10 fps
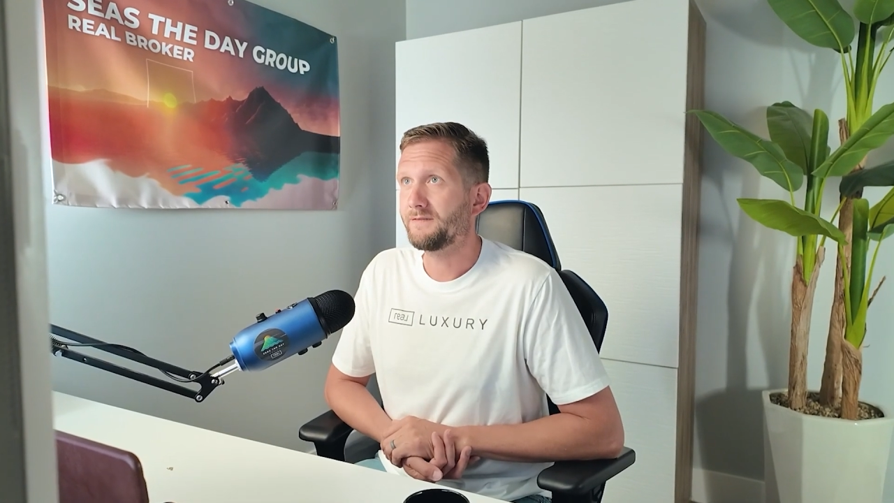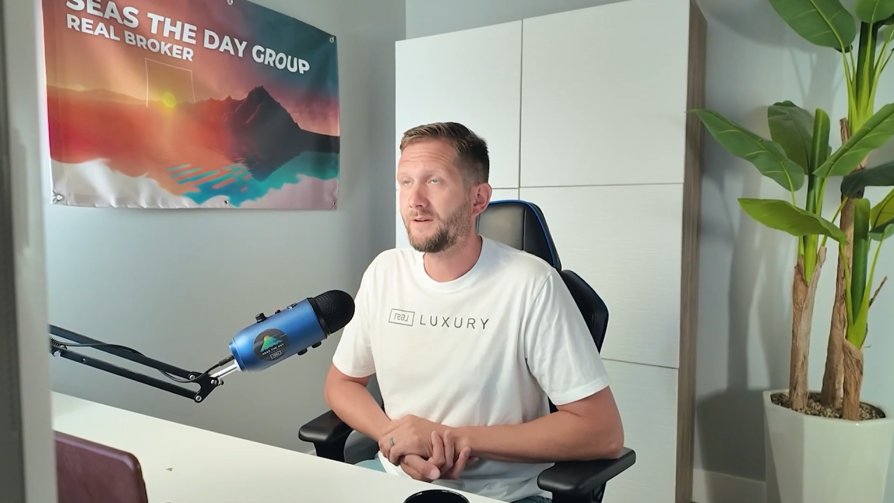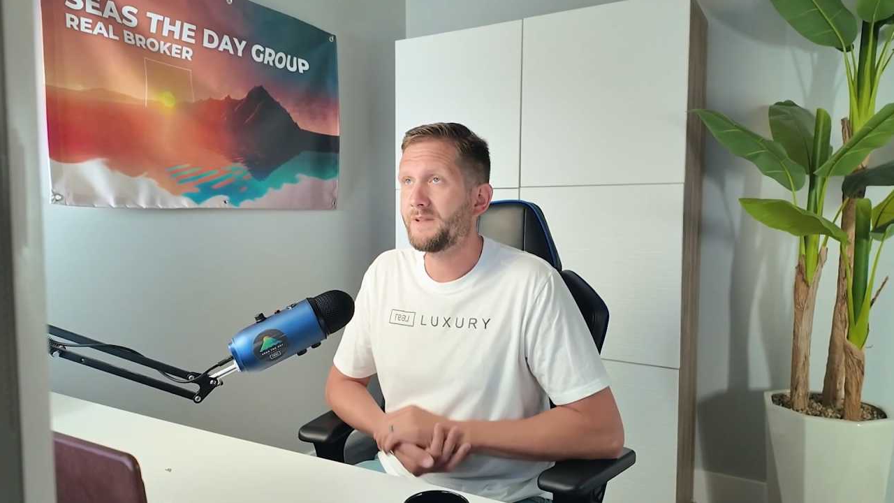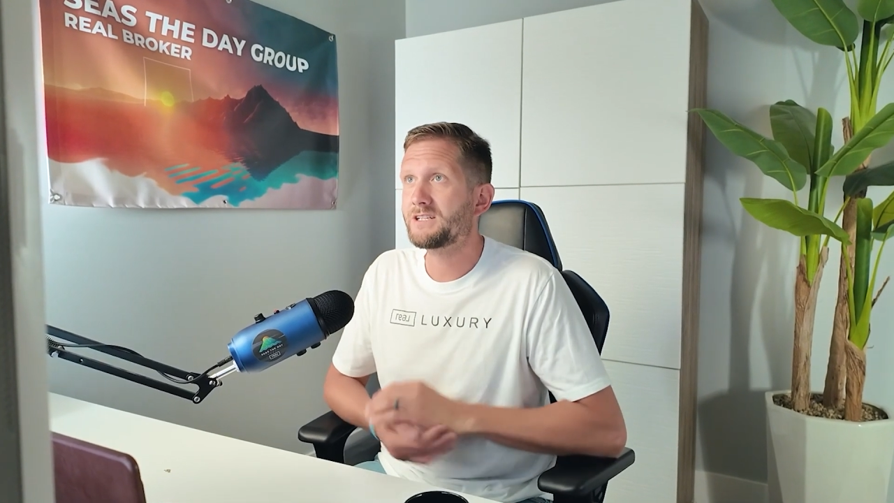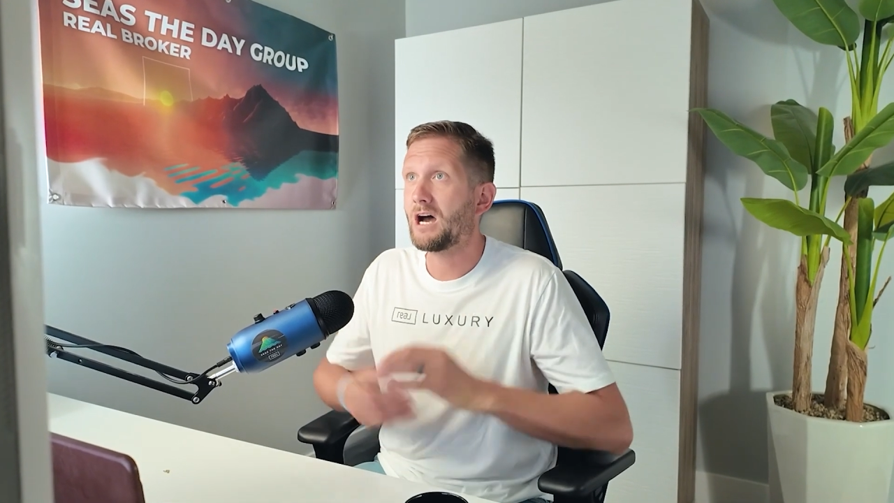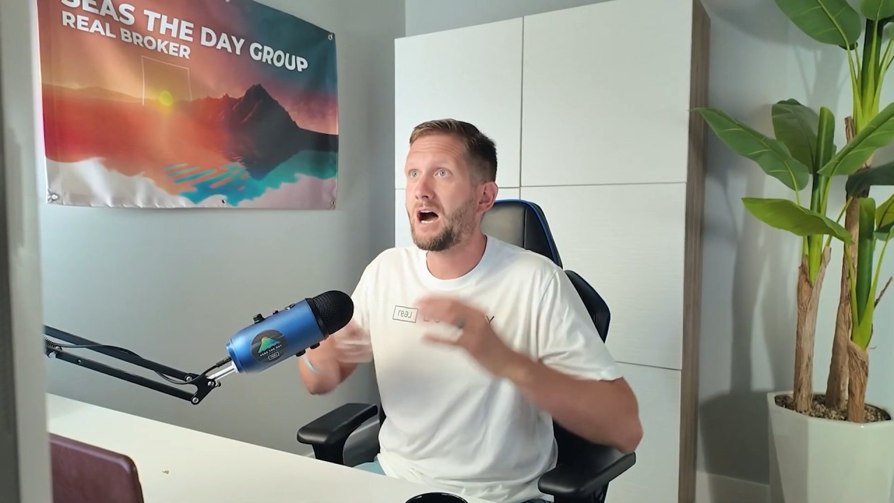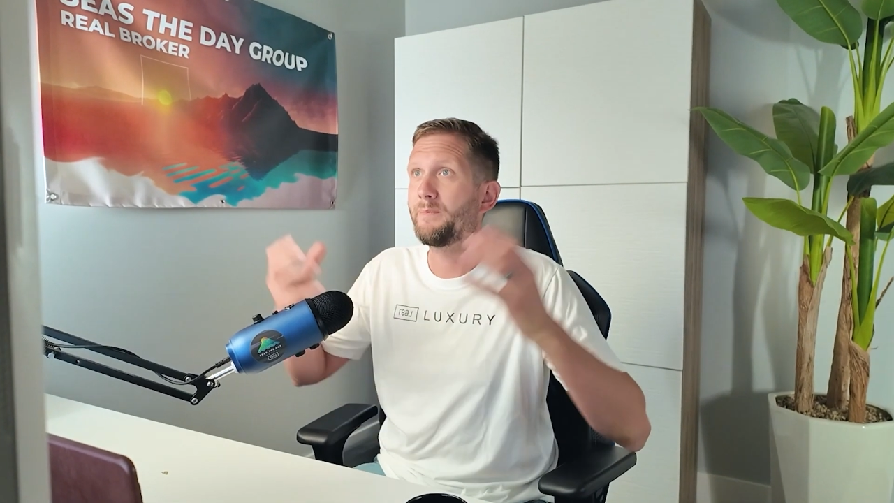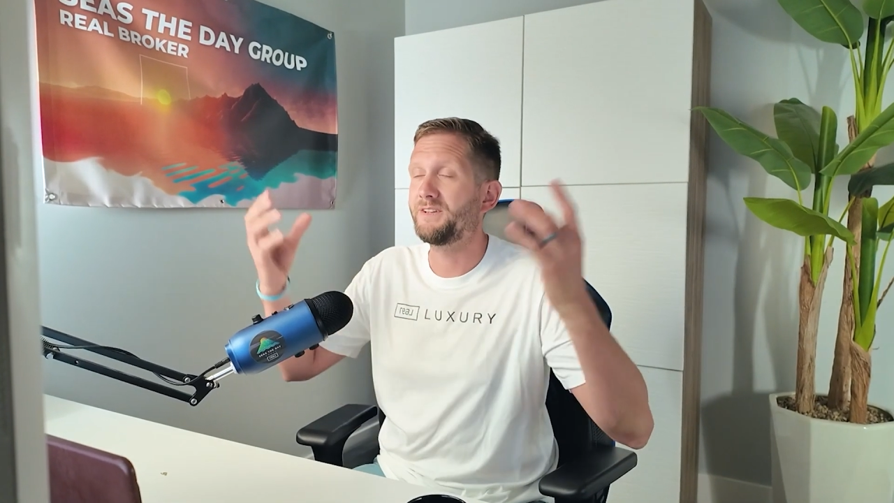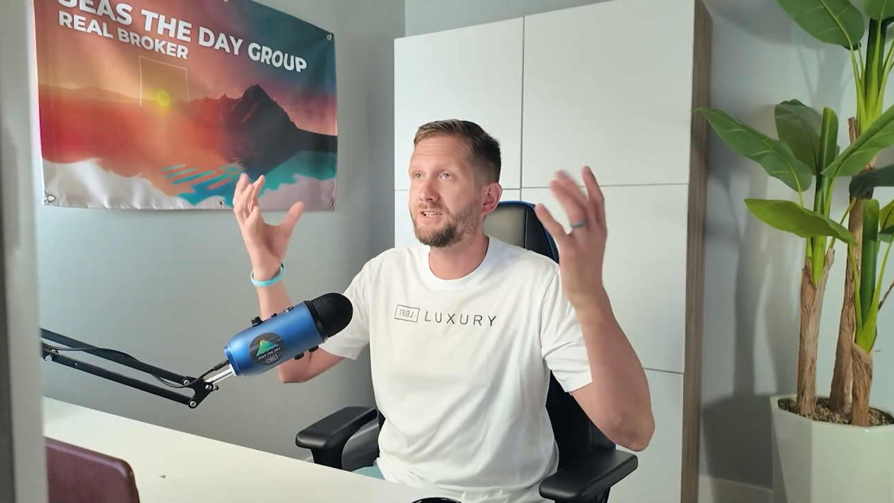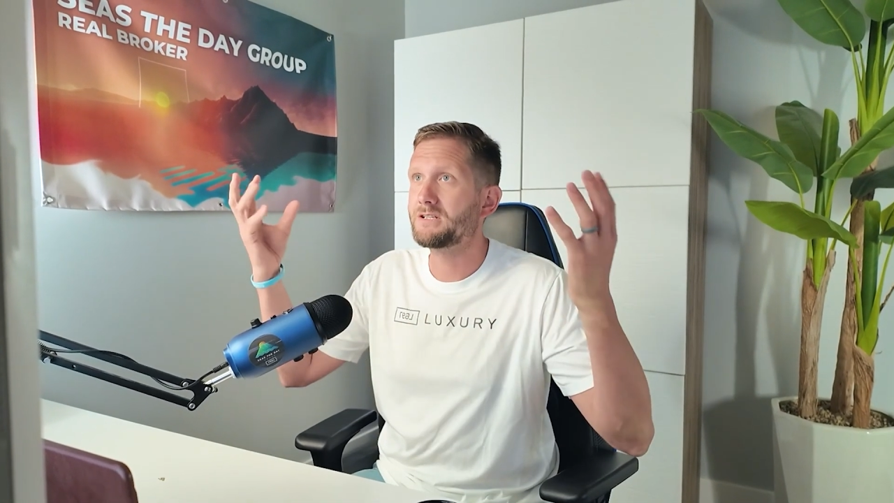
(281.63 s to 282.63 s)
From the
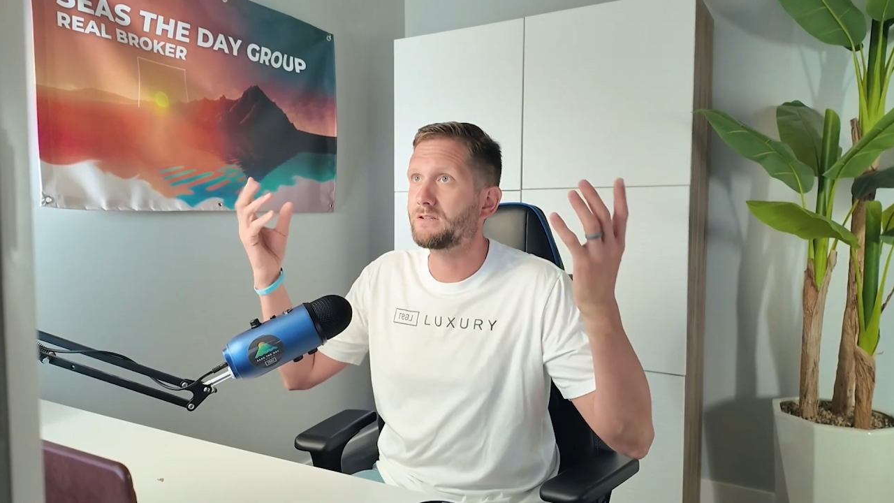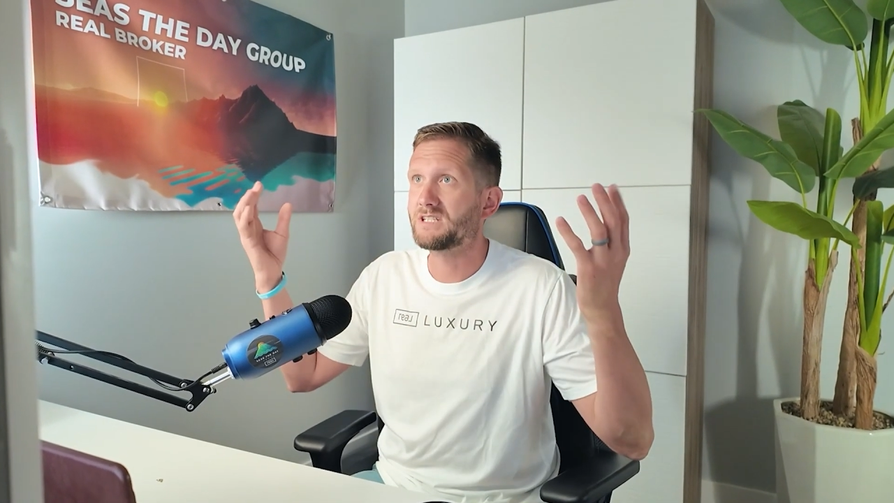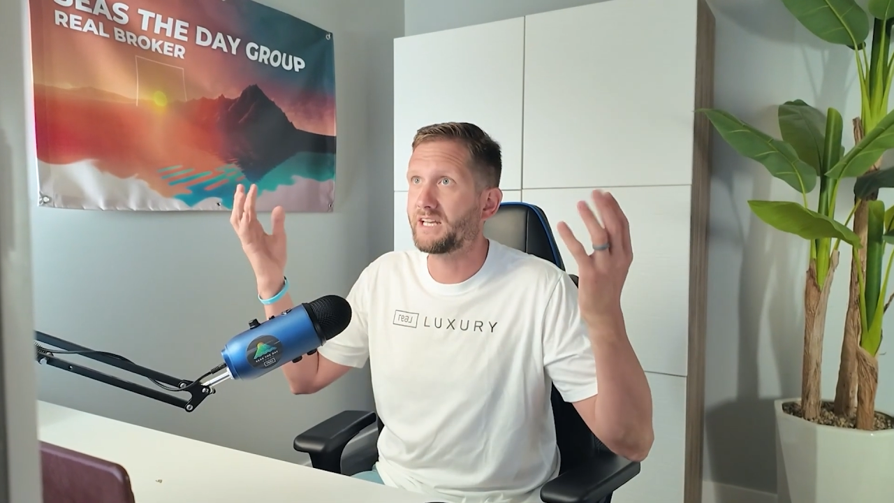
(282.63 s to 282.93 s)
top, it just looks